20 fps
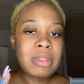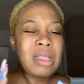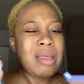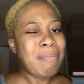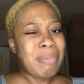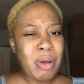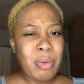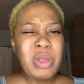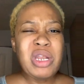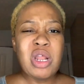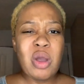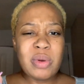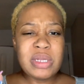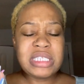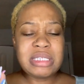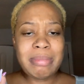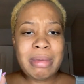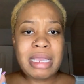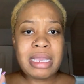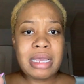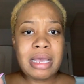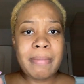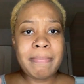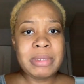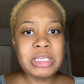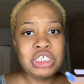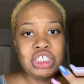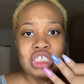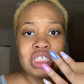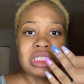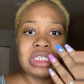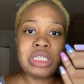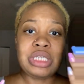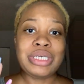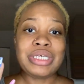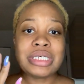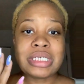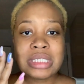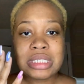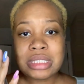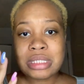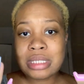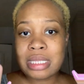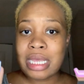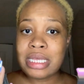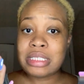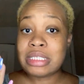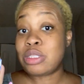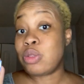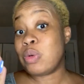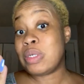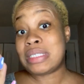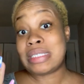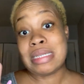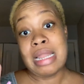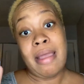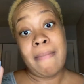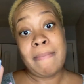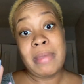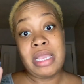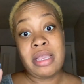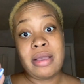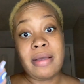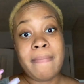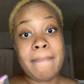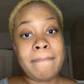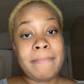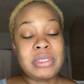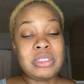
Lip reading: But we know it's makeup. It just looks as though it's not makeup.